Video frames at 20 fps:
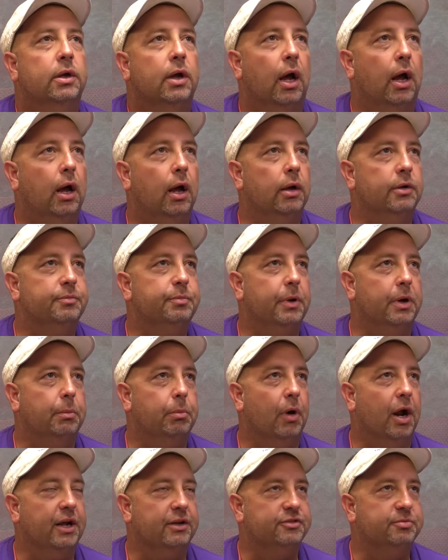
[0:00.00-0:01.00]
uh, it's been a
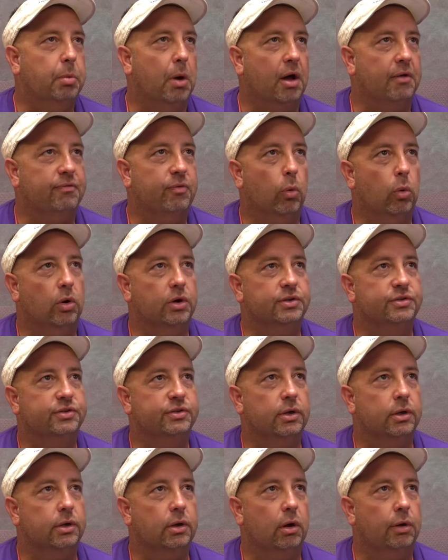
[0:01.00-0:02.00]
bright spot for
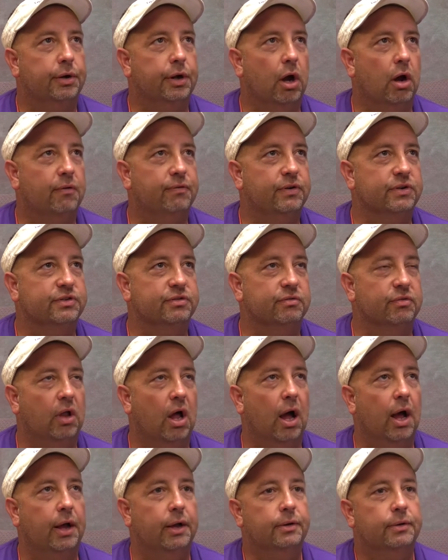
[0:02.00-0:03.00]
us uh, on the offensive
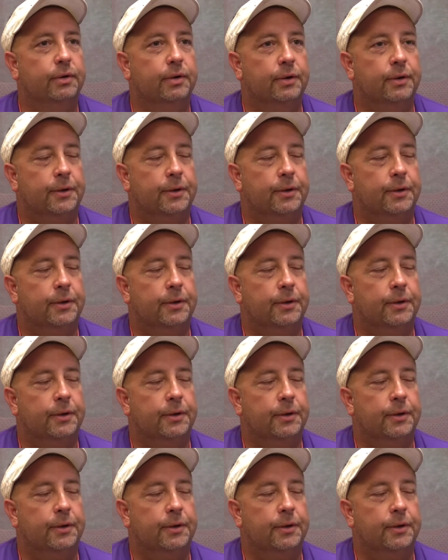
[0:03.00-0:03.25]
line.